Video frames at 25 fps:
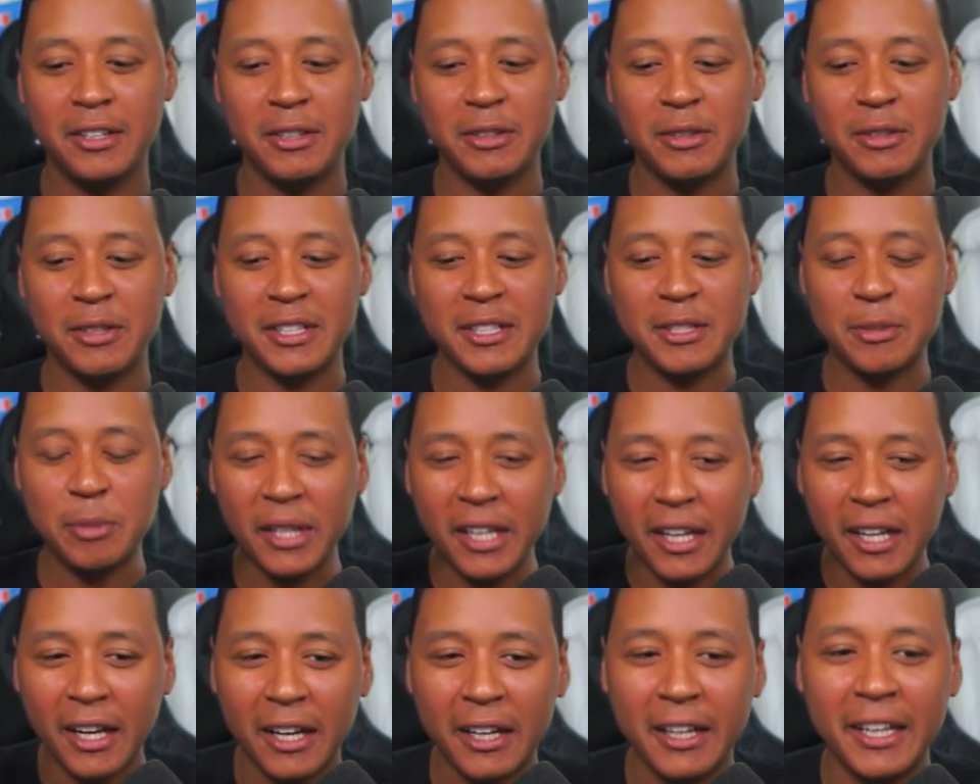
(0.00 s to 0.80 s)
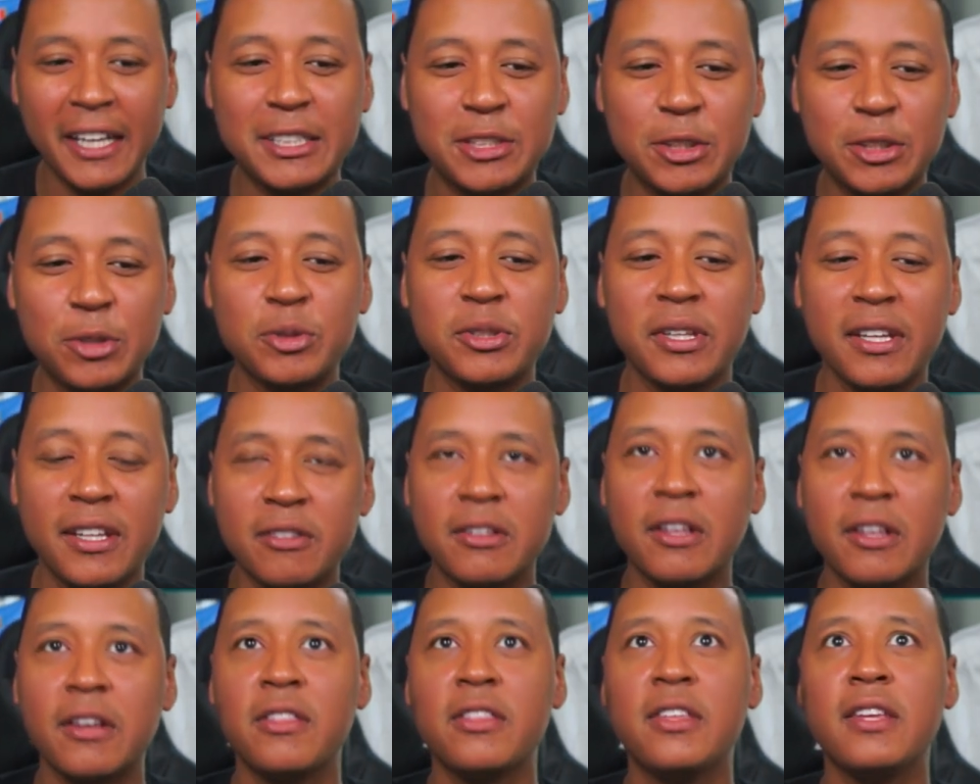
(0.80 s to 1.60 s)
it's been
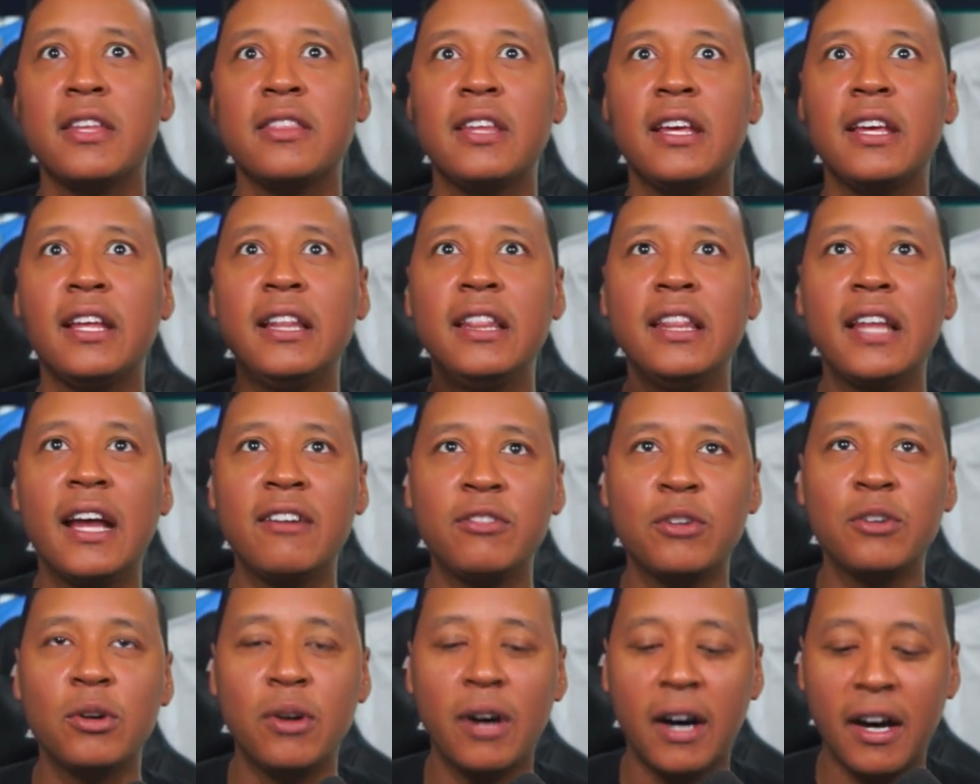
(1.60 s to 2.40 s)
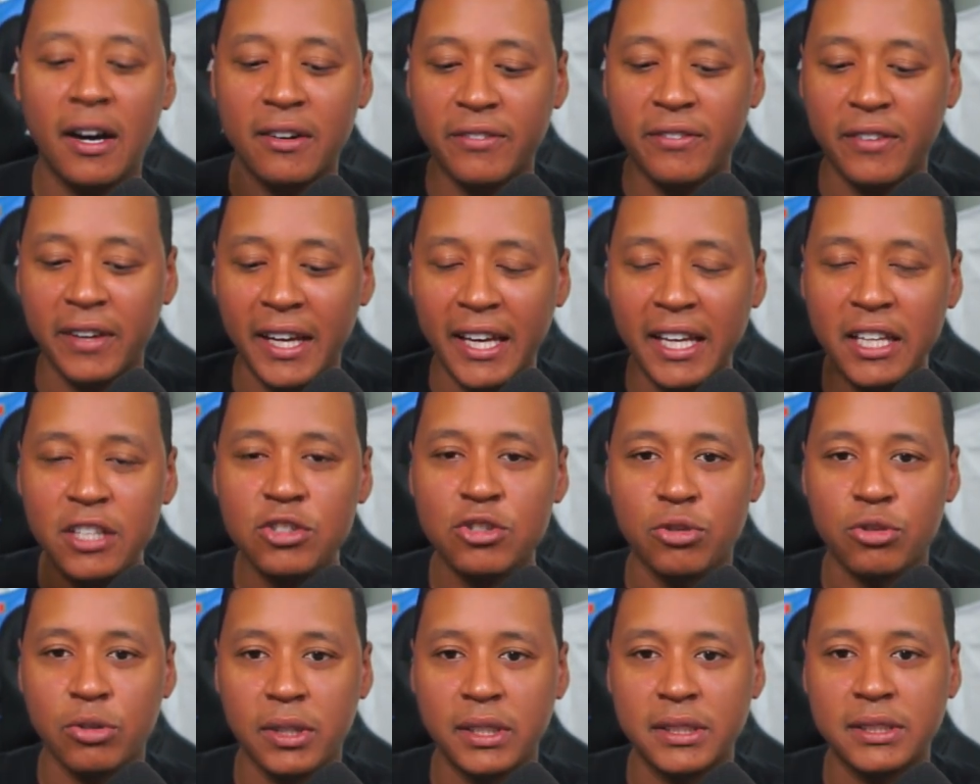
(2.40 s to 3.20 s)
interesting the, the level of
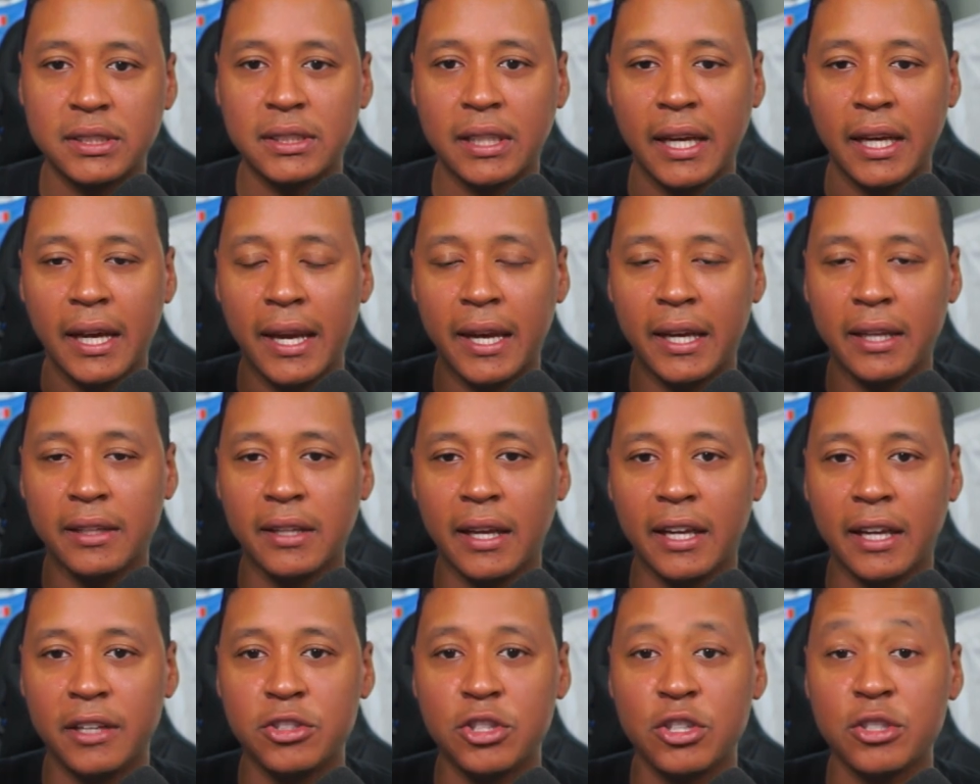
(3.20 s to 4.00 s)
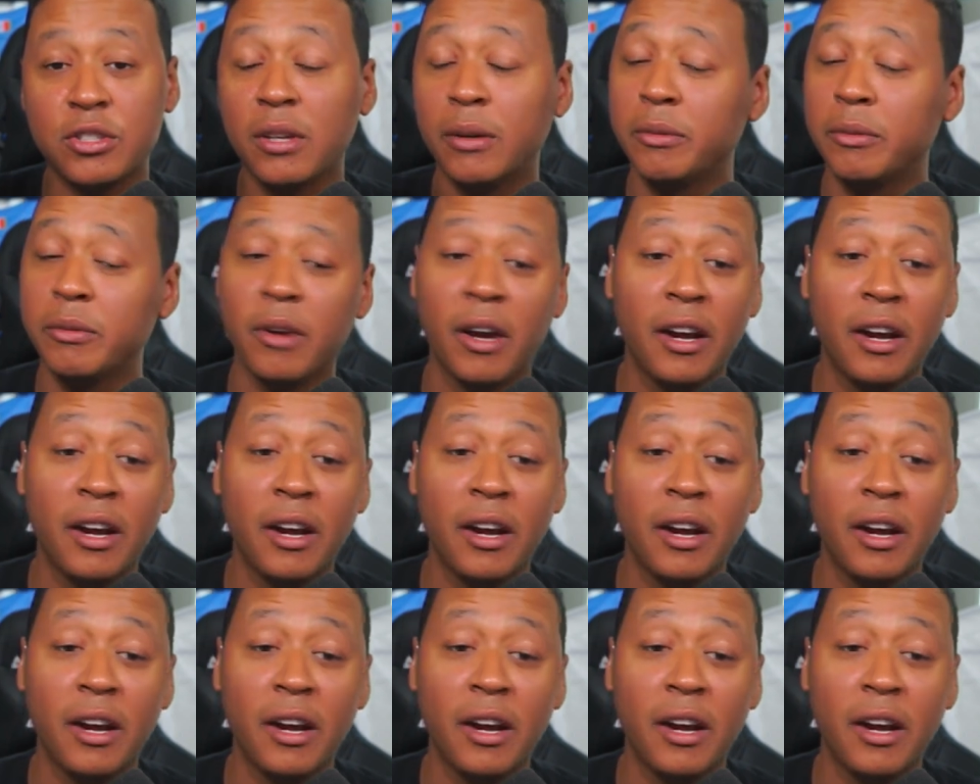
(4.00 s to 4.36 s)
interest and and just uh,